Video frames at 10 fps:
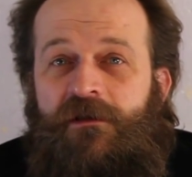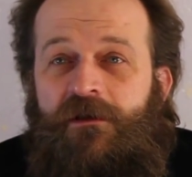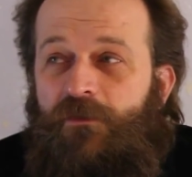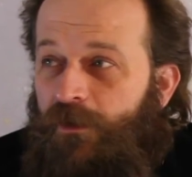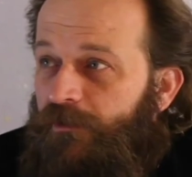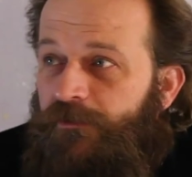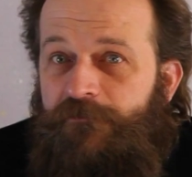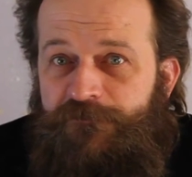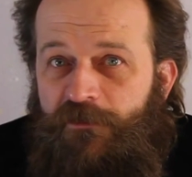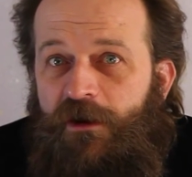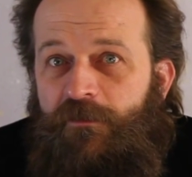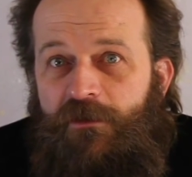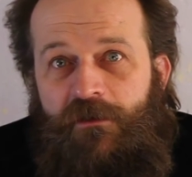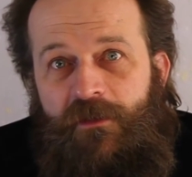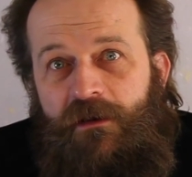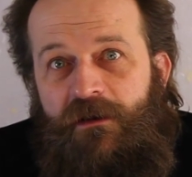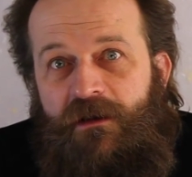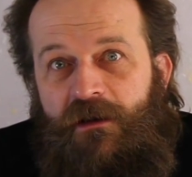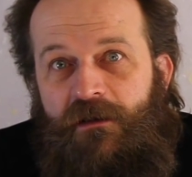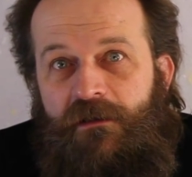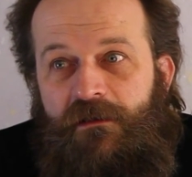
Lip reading: where they're from or America.